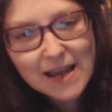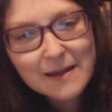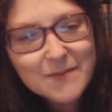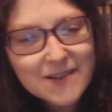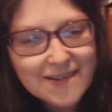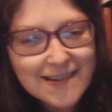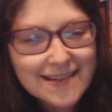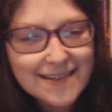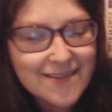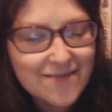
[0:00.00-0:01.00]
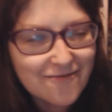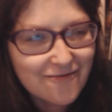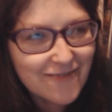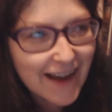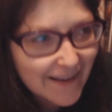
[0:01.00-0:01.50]
chemistry is just
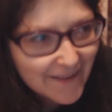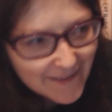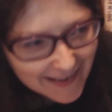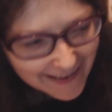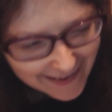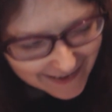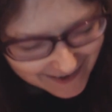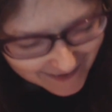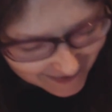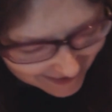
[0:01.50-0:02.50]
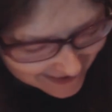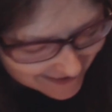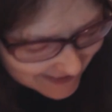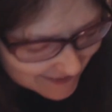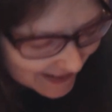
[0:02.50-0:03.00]
fireworks all
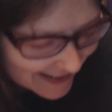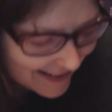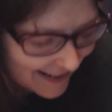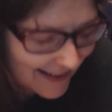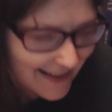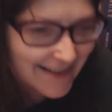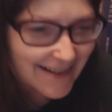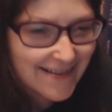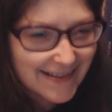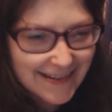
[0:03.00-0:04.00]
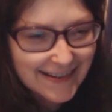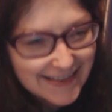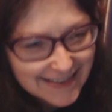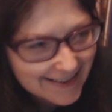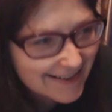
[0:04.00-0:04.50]
over when Jodie
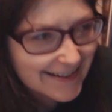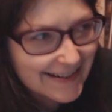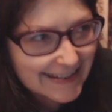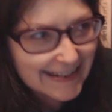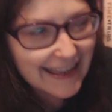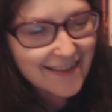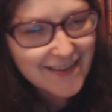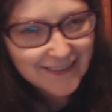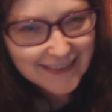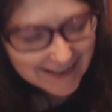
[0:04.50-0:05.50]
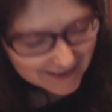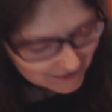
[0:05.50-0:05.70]
and Sasha are together on the